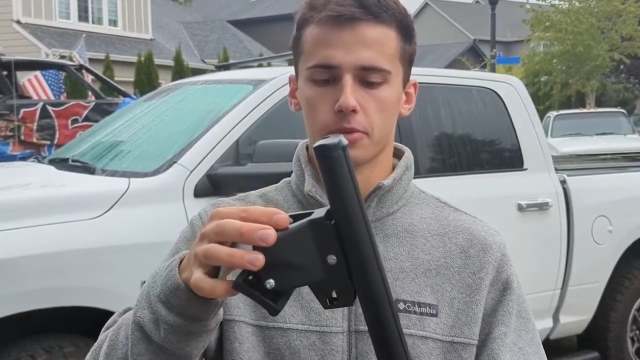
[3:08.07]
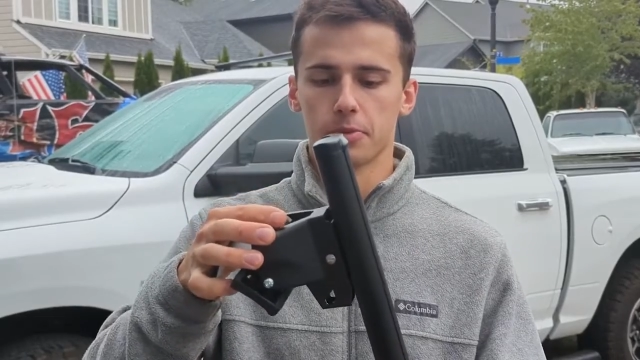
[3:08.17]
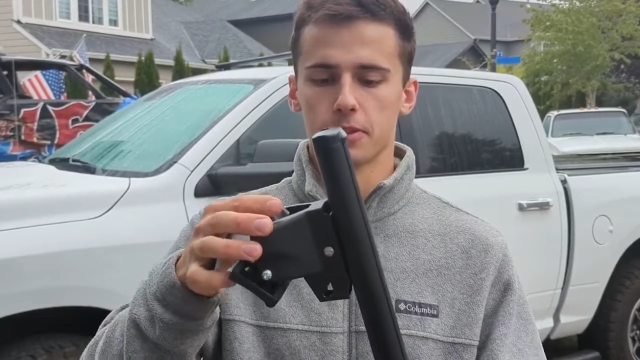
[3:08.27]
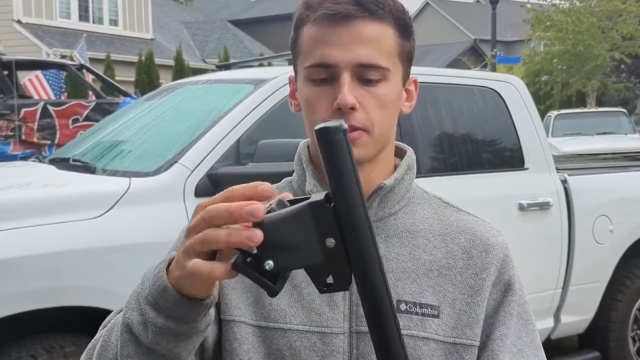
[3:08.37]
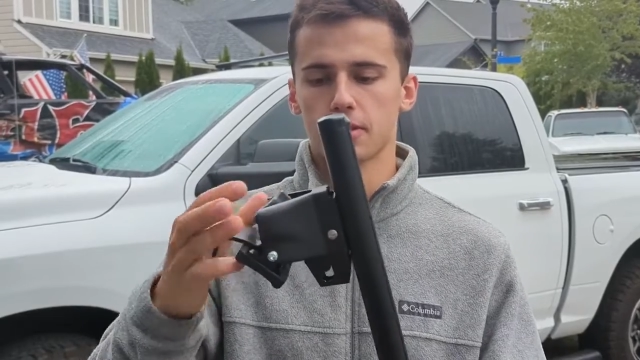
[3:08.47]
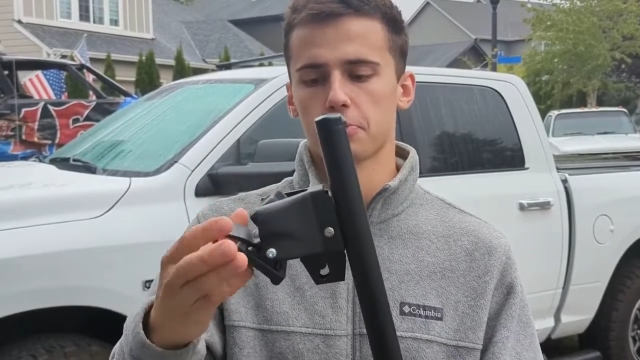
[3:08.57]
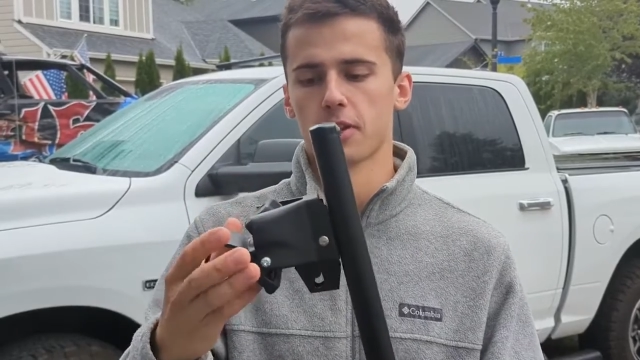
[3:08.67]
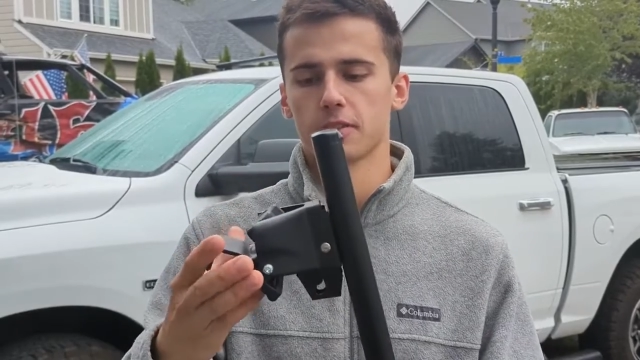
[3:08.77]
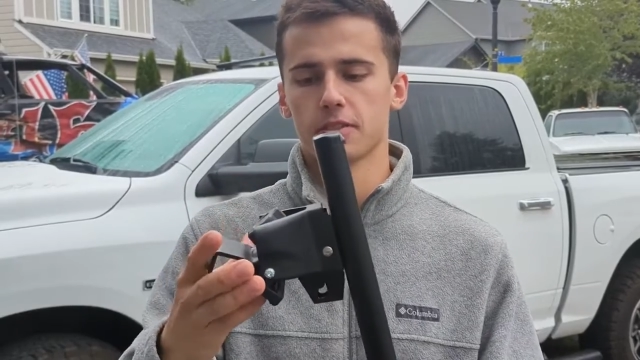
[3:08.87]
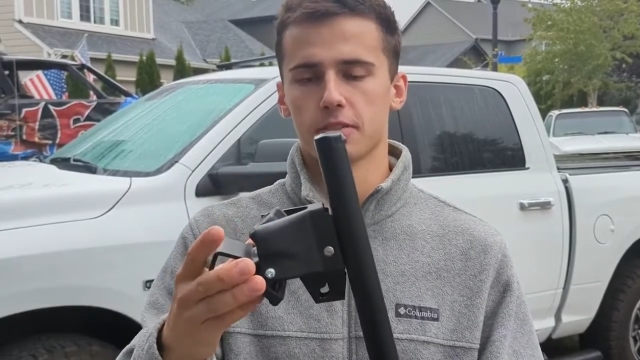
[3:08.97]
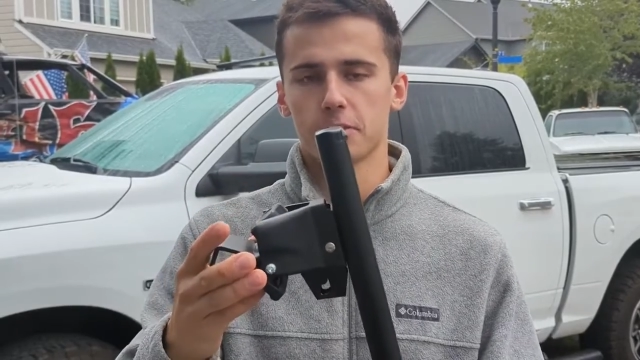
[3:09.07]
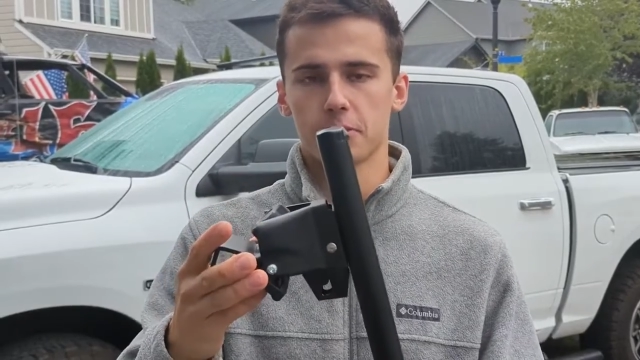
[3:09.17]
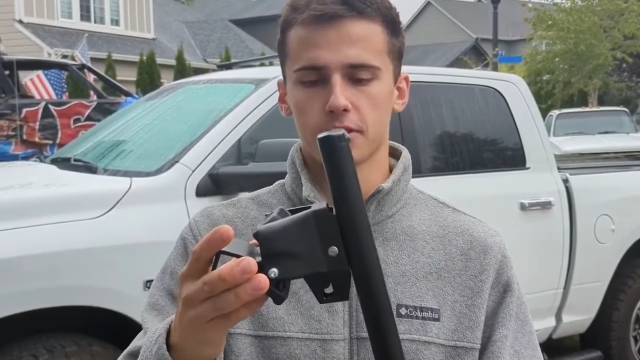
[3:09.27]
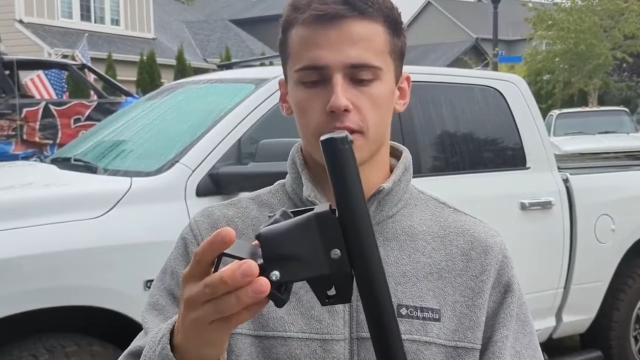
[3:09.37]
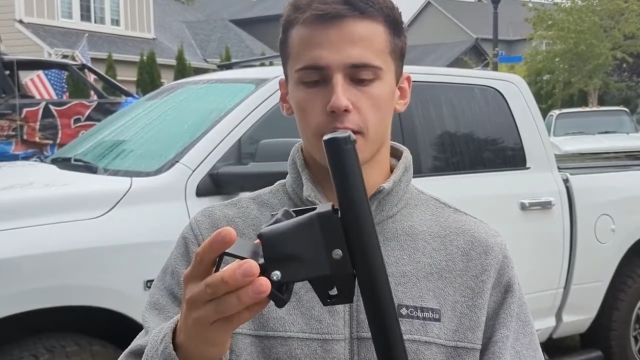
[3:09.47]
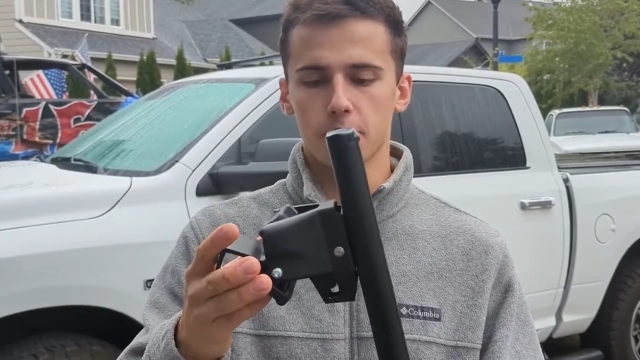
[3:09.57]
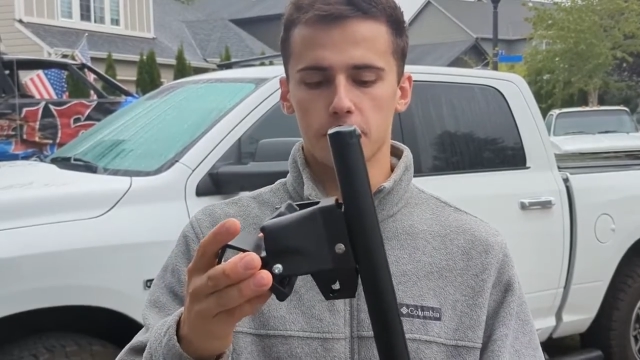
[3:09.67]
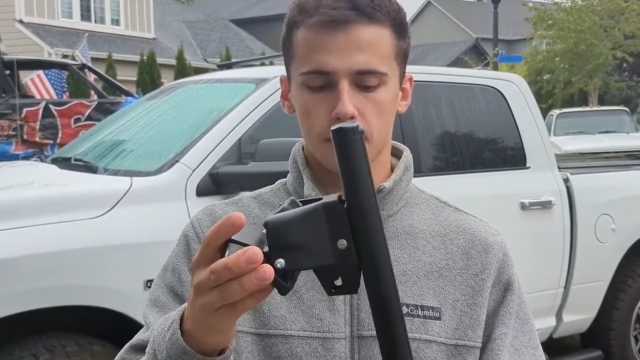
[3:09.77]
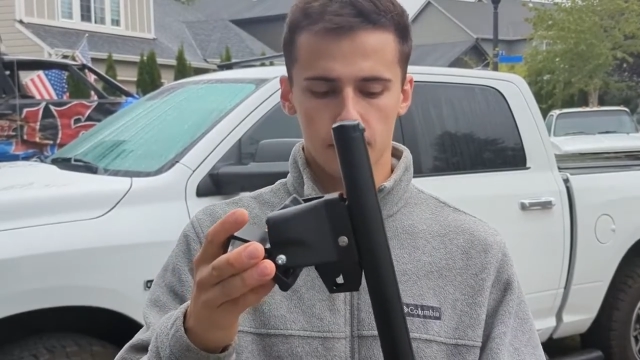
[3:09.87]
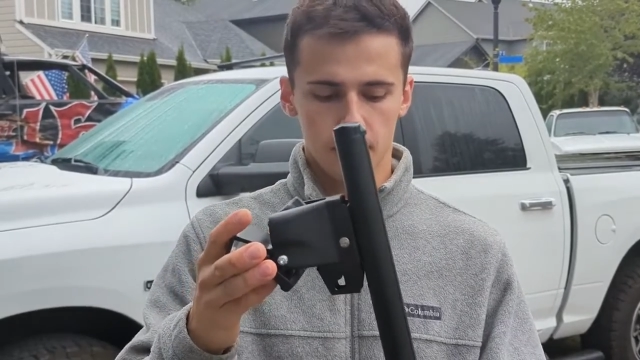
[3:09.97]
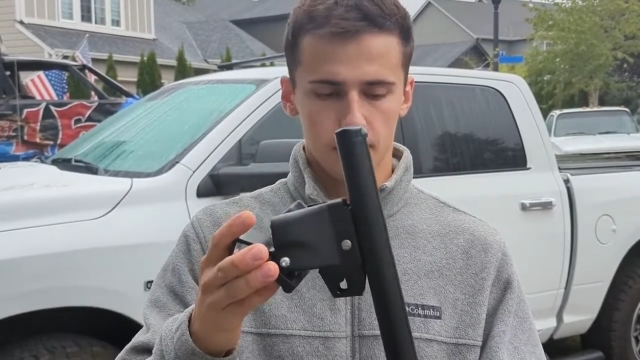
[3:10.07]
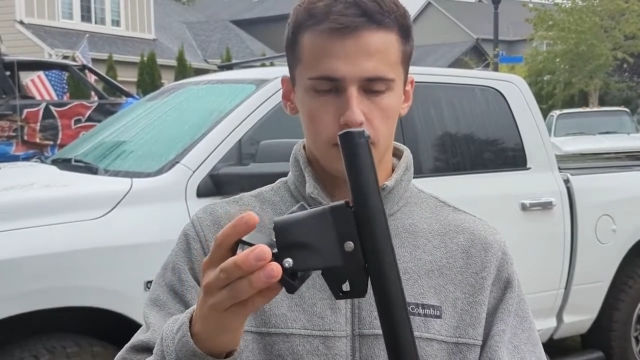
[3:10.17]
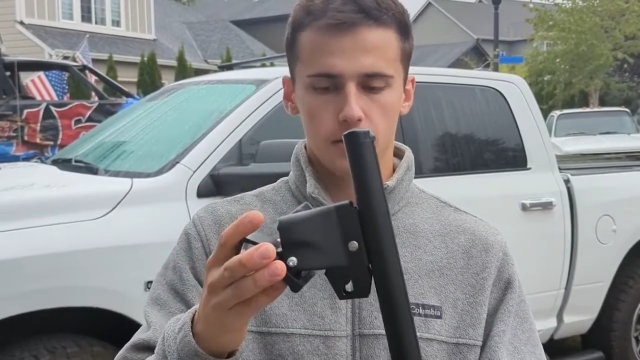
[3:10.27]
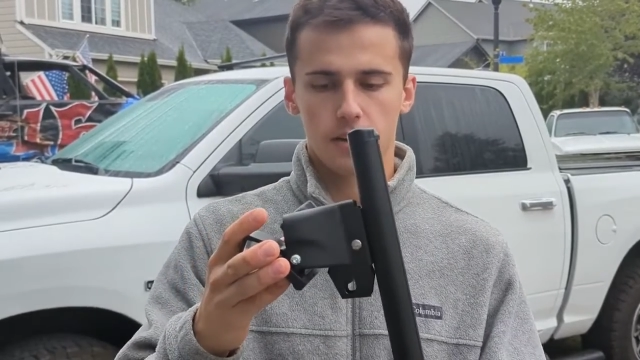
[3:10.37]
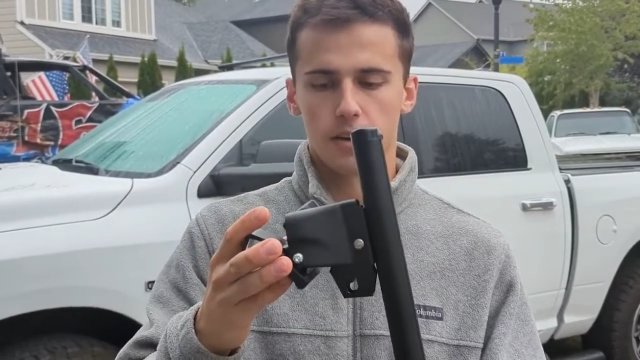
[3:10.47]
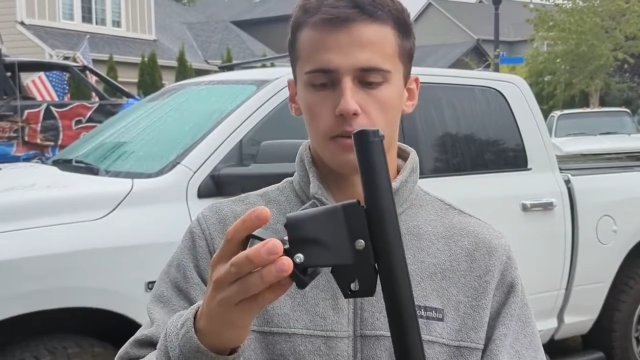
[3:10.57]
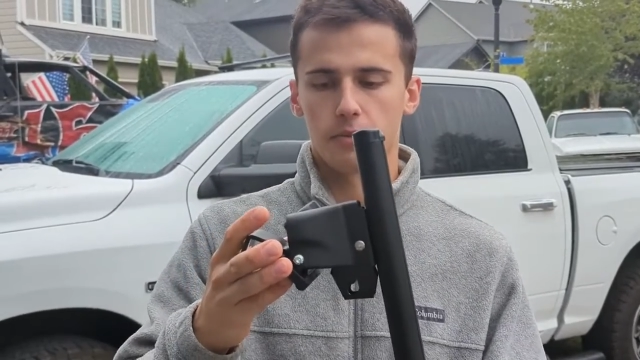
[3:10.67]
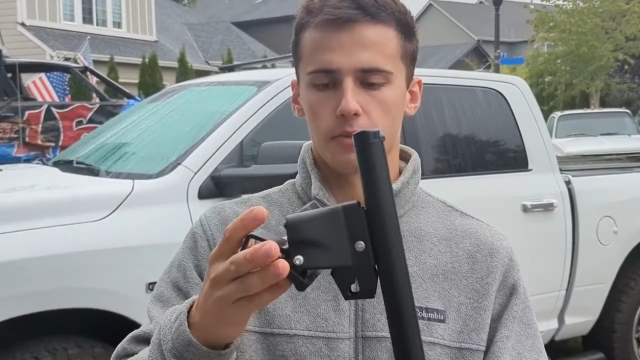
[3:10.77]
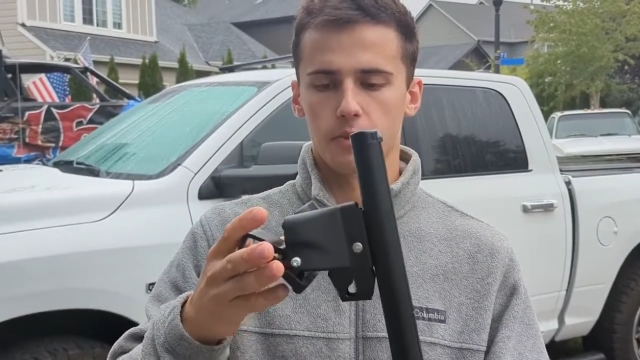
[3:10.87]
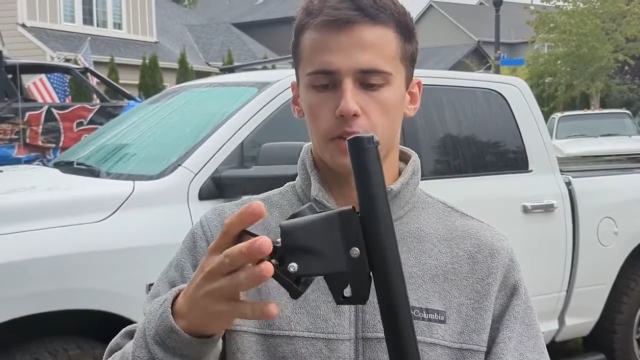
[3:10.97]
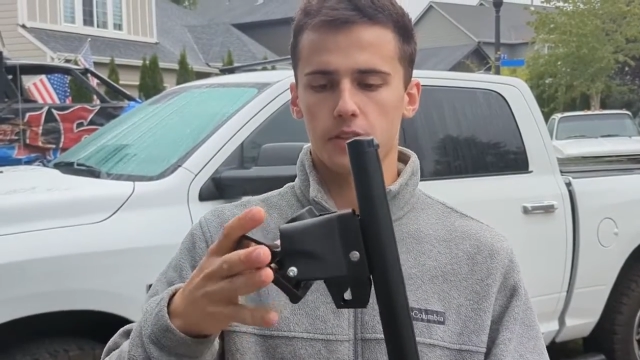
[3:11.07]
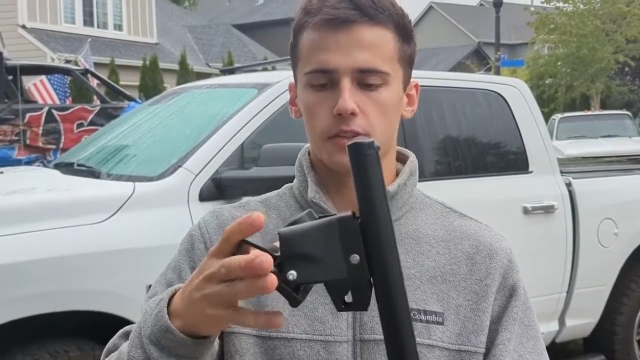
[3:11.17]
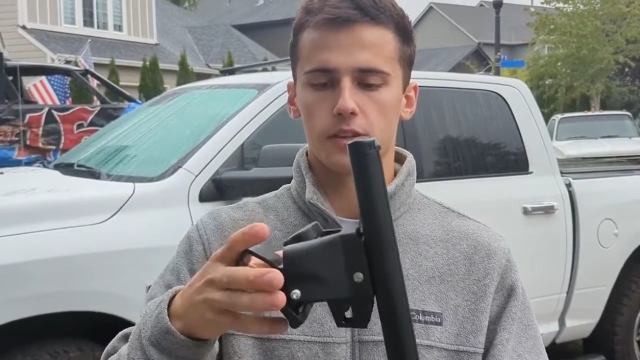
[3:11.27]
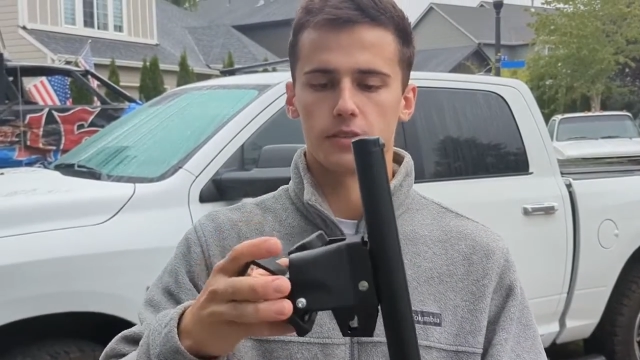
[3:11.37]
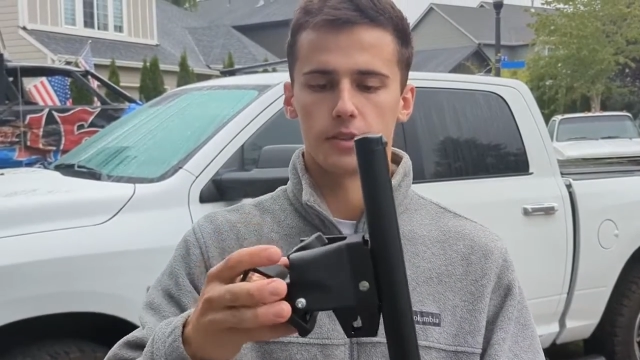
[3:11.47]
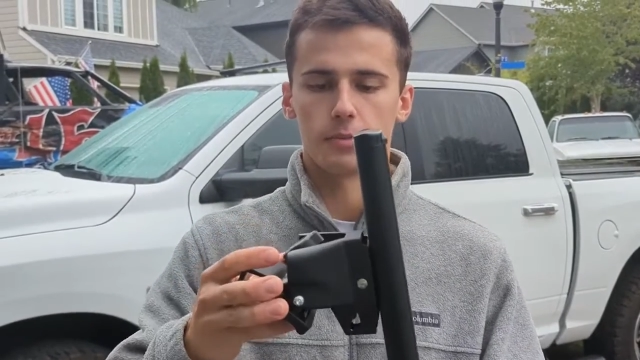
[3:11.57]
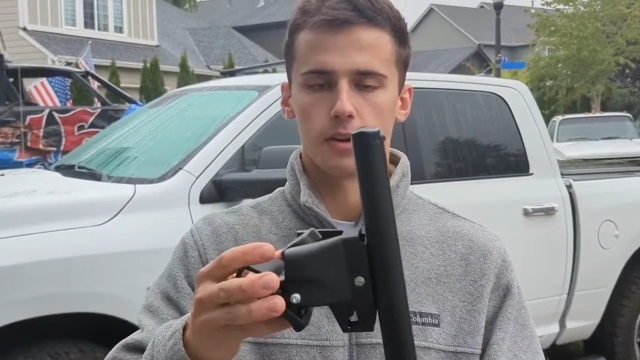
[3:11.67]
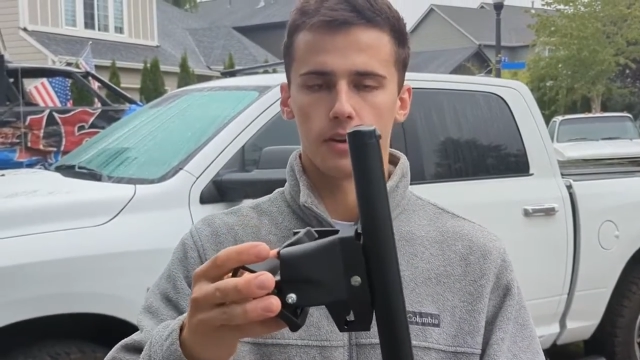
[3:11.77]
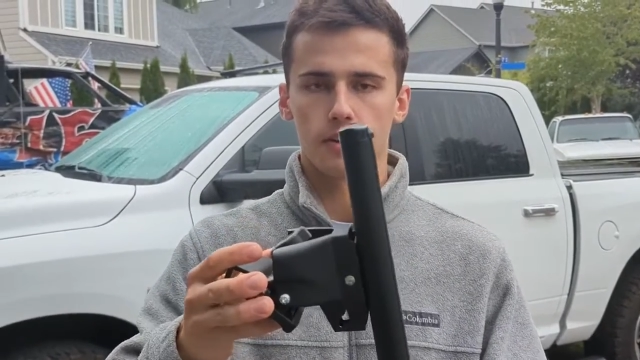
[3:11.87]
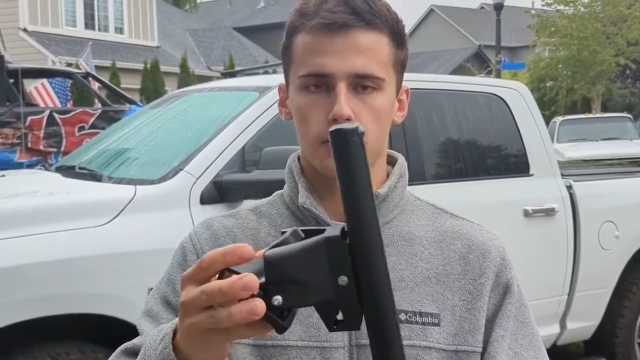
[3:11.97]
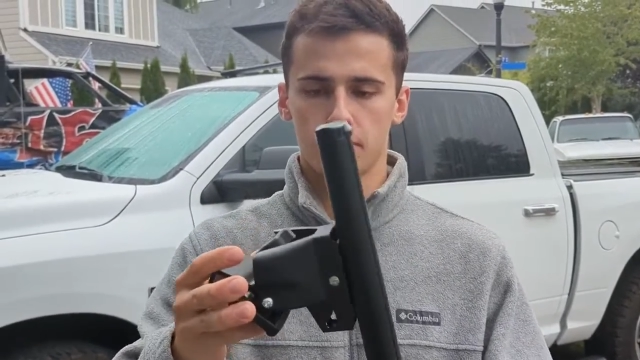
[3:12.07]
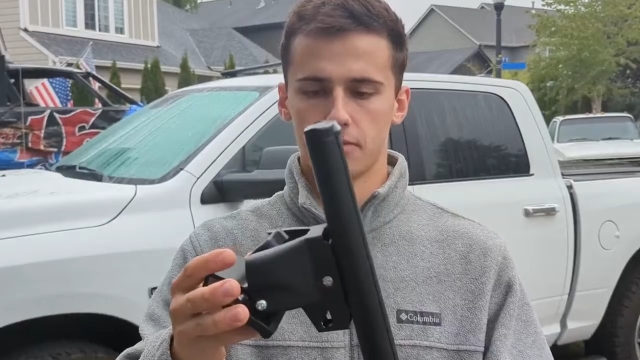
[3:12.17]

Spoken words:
repeat this process 3 more times for each end of the bar.